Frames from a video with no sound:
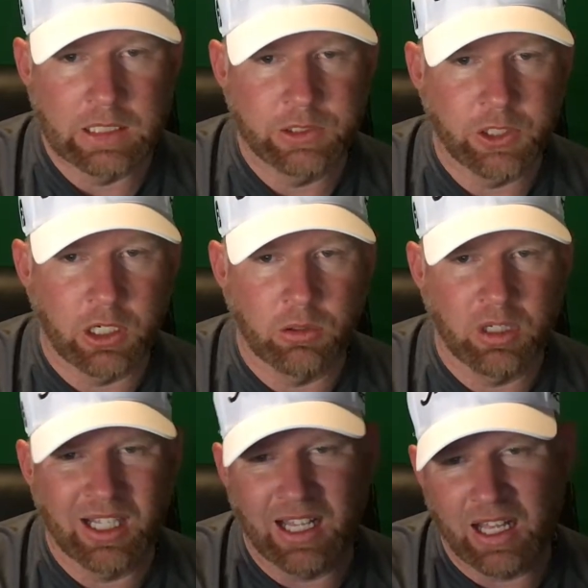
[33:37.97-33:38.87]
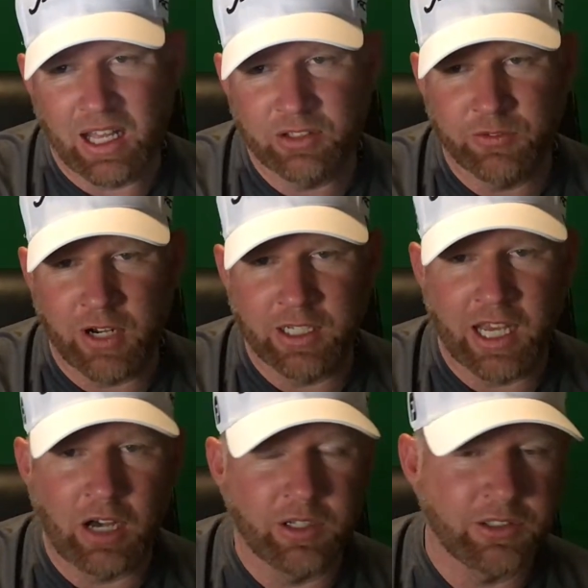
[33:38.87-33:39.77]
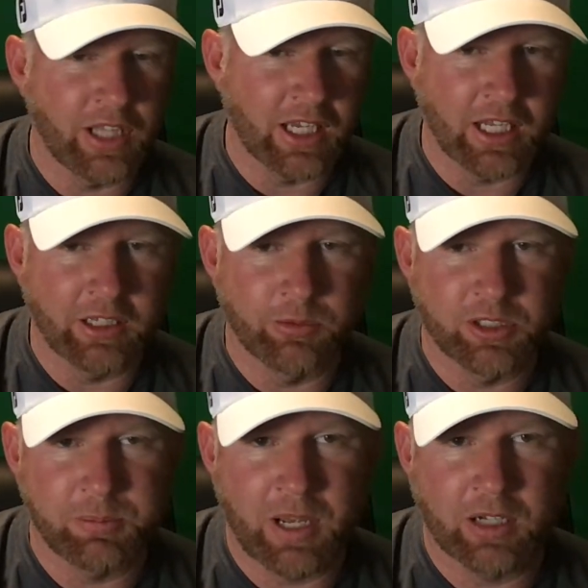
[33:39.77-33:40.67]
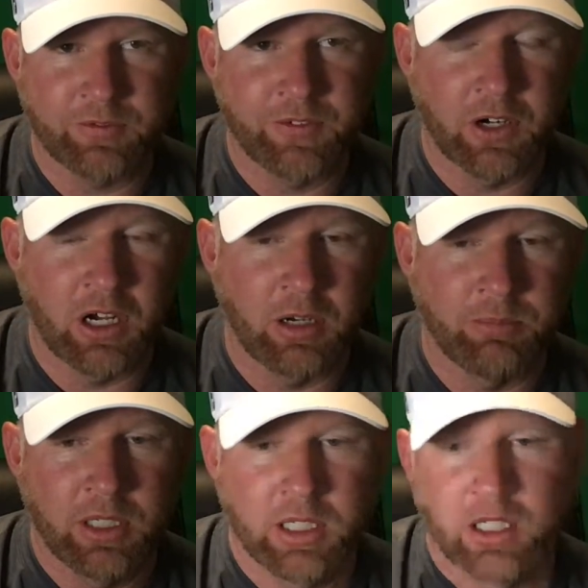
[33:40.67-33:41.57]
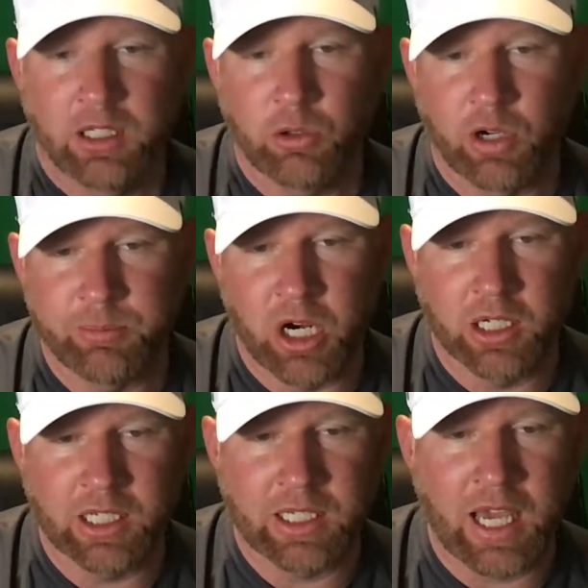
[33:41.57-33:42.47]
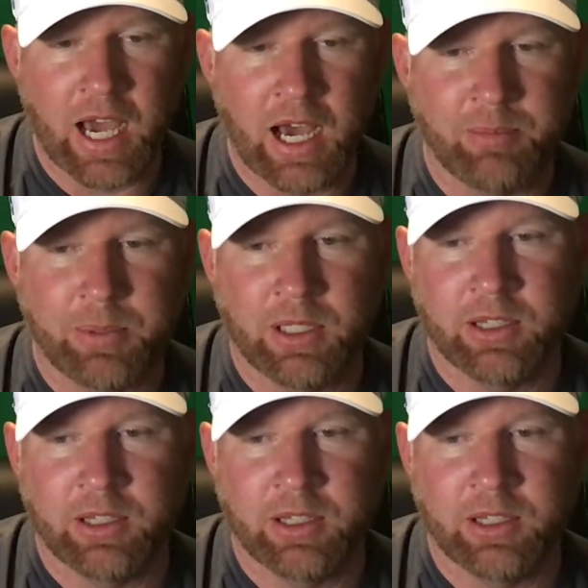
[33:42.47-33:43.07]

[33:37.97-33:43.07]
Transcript: So as of right now, it's not getting the respect from CoinMarketCap.